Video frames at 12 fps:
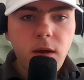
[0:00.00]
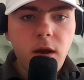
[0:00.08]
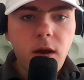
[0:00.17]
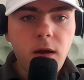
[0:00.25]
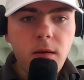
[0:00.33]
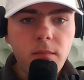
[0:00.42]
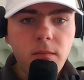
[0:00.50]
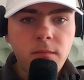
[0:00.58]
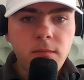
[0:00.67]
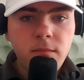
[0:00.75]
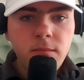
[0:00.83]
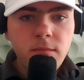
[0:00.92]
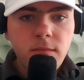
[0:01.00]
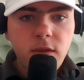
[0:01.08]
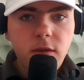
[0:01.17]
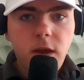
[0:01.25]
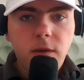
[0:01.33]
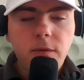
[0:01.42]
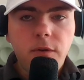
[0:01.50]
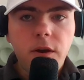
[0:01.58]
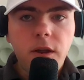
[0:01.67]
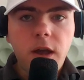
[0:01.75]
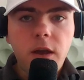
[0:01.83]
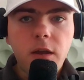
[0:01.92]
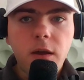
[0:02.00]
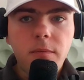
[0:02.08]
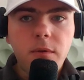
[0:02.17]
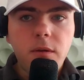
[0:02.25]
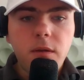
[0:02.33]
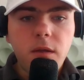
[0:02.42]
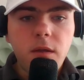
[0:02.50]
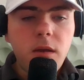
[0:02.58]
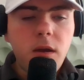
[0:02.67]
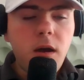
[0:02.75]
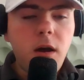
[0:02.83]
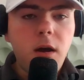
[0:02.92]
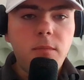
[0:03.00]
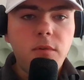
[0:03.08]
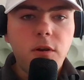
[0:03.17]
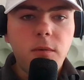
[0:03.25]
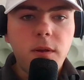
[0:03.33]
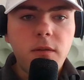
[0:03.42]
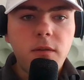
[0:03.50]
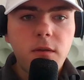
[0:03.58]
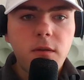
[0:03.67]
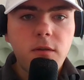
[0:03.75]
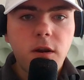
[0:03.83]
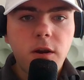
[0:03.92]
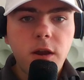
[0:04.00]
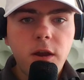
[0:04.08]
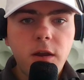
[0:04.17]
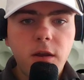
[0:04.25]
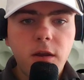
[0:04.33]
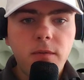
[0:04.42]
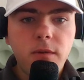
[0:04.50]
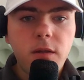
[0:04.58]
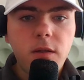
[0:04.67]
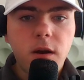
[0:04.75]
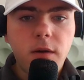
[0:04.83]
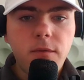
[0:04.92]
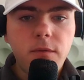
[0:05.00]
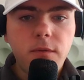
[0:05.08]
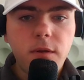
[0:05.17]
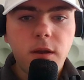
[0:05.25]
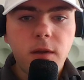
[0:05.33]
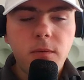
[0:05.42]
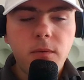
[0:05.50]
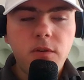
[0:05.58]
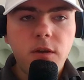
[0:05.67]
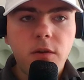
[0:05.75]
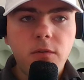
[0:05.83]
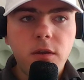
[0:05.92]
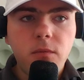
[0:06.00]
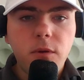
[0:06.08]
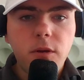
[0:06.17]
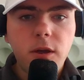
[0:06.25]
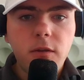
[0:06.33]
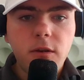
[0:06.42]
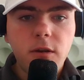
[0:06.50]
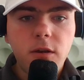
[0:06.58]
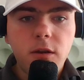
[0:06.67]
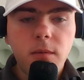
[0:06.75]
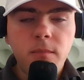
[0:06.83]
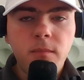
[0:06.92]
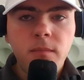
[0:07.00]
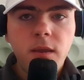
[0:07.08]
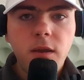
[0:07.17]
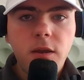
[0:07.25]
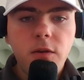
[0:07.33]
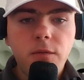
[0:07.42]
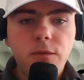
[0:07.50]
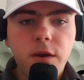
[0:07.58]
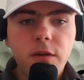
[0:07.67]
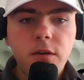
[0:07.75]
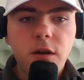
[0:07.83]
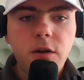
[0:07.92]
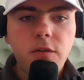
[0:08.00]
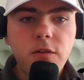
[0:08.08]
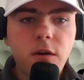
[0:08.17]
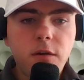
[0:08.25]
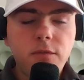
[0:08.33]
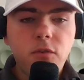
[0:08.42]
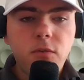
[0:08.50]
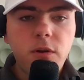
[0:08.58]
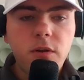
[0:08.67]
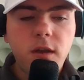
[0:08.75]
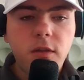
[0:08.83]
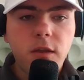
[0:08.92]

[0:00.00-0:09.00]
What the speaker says: We've already had a couple tournaments started. We've had the conference realignment, which I don't think really is gonna affect college golf too much.